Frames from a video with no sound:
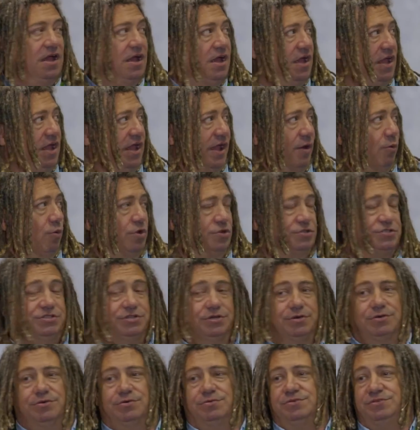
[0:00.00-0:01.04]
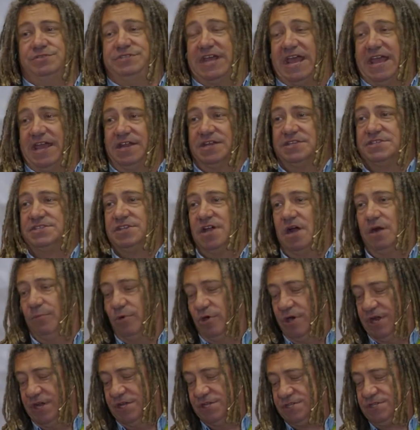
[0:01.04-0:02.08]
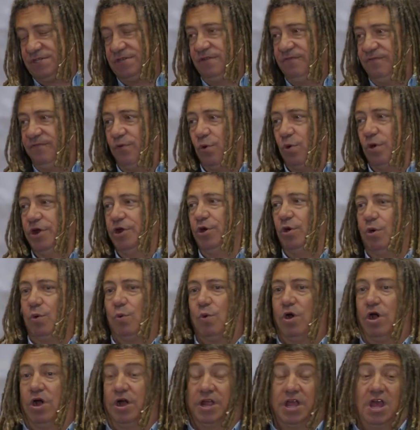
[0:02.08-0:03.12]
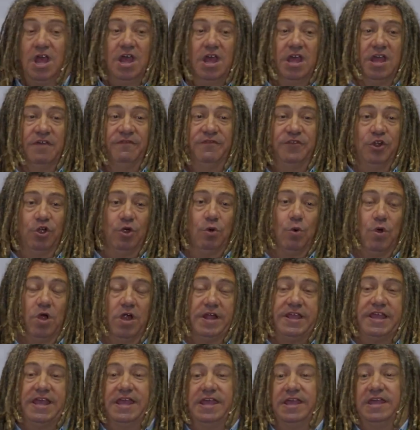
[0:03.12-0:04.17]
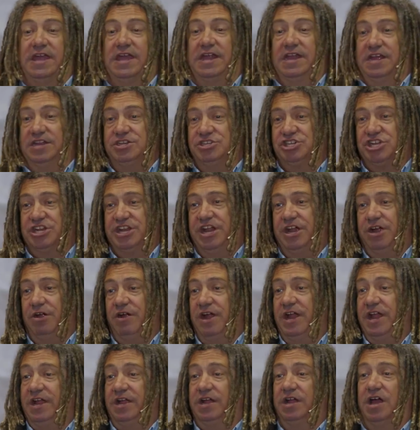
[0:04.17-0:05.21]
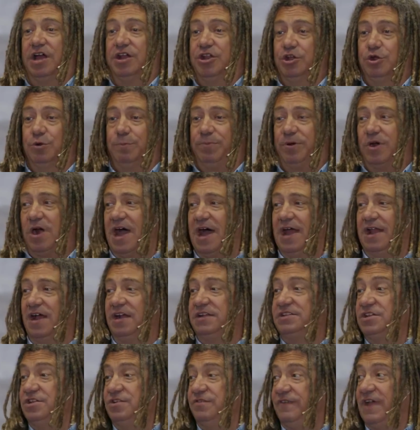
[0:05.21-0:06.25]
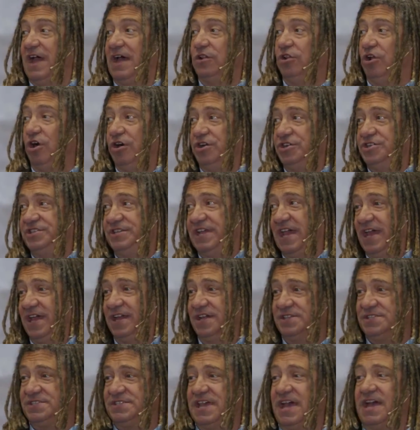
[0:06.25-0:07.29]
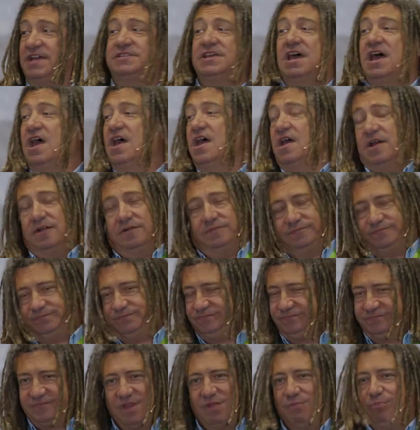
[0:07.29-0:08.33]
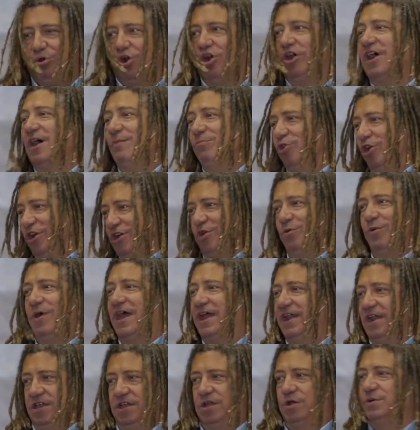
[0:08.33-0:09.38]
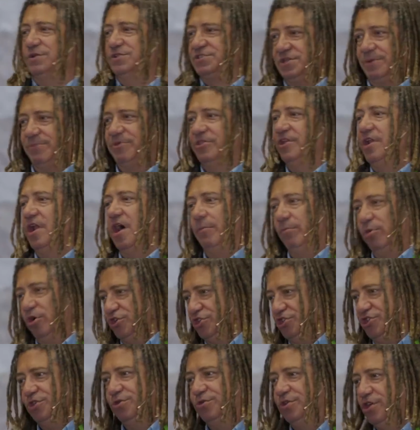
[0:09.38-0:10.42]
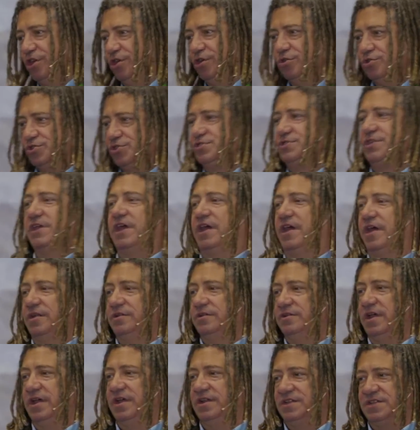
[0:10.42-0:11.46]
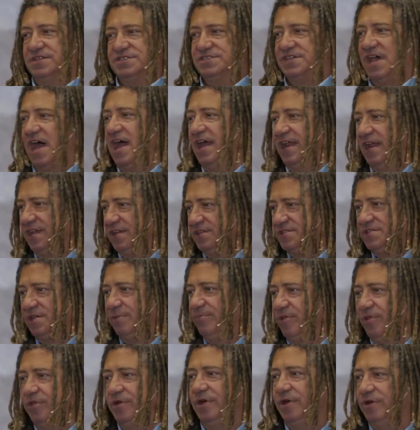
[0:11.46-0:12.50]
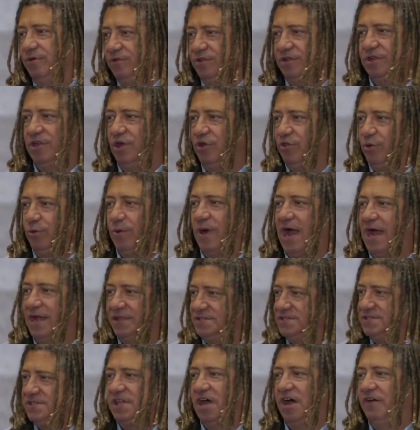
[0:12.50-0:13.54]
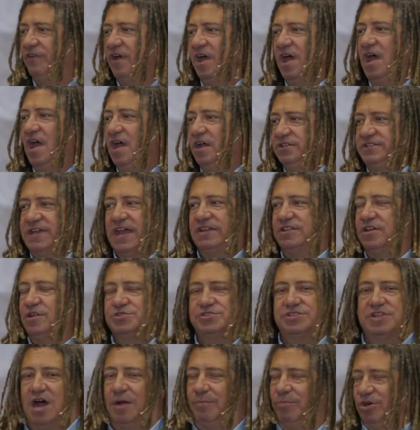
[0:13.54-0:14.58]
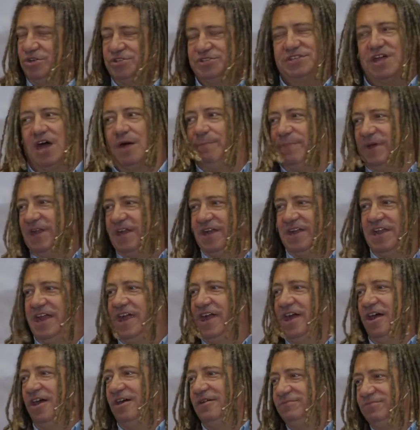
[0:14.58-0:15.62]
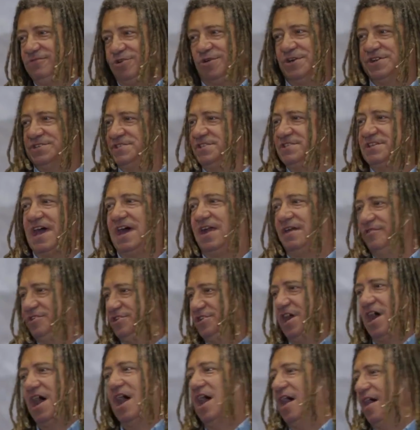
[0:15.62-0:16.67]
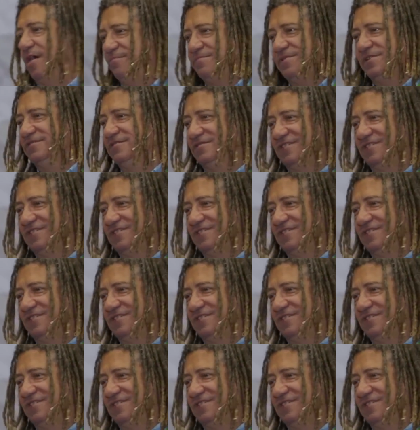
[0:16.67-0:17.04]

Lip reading: It will do data summaries for your work. If you're working in engineering a new product and you've got large data set, Brooke, I'm looking right at you and some of the numbers you use in designing some of the the rod stuff. Take those numbers, dump it in here. Chris is out of a job, and